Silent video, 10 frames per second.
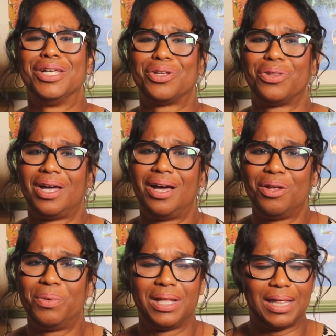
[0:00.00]
So the
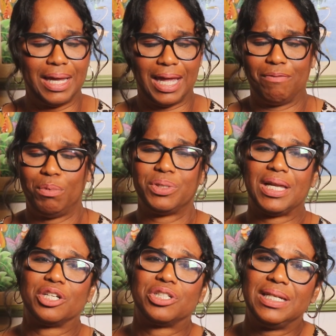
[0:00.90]
other one that they gave me
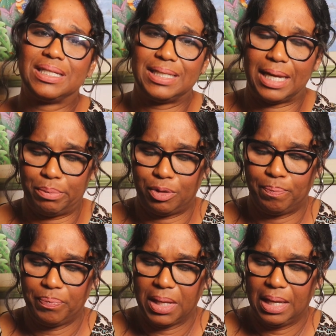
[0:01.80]
was actually a sample.